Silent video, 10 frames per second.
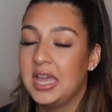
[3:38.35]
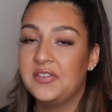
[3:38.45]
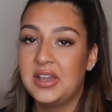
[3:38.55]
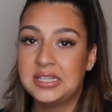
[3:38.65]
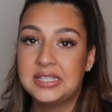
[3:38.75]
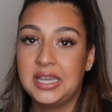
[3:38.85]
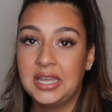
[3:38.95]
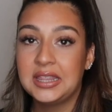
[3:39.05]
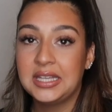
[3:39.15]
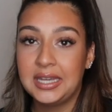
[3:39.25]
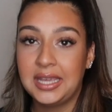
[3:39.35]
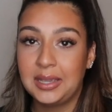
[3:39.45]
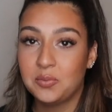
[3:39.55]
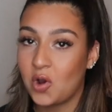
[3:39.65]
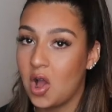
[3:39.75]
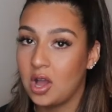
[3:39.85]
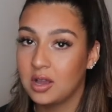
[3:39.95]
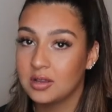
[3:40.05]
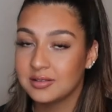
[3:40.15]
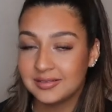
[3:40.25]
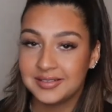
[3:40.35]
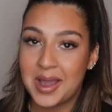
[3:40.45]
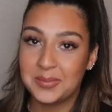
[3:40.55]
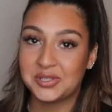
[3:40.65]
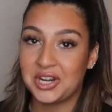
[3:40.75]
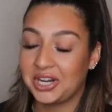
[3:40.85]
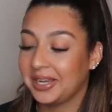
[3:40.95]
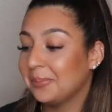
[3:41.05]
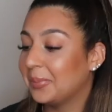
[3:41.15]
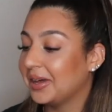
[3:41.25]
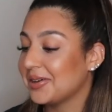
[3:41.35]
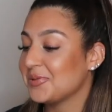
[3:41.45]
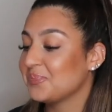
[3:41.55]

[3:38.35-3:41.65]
If I say the name wrong, I'm sorry, but